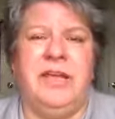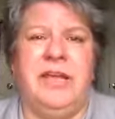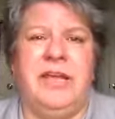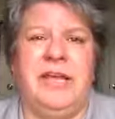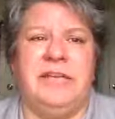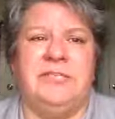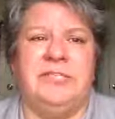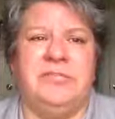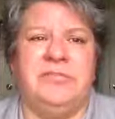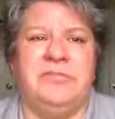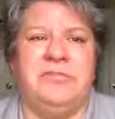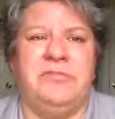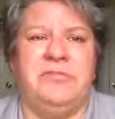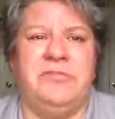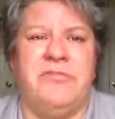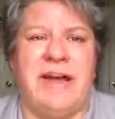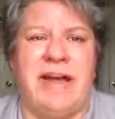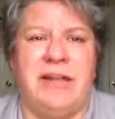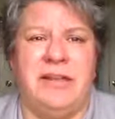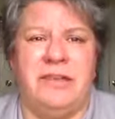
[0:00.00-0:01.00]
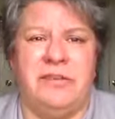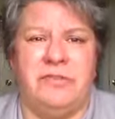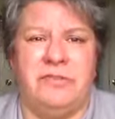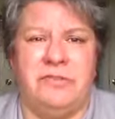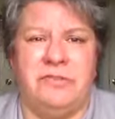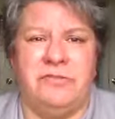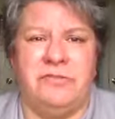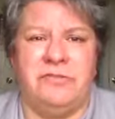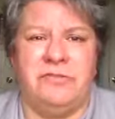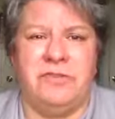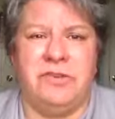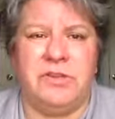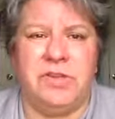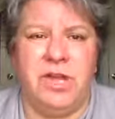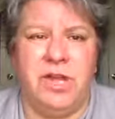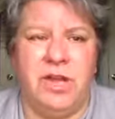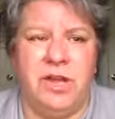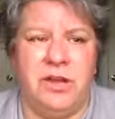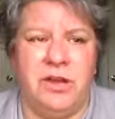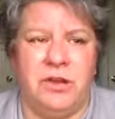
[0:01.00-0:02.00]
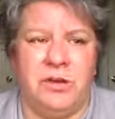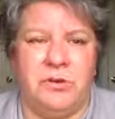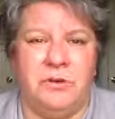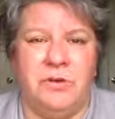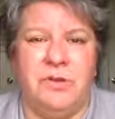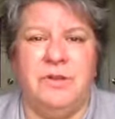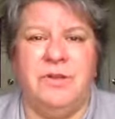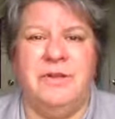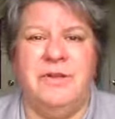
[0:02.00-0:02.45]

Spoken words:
and just follow the flow,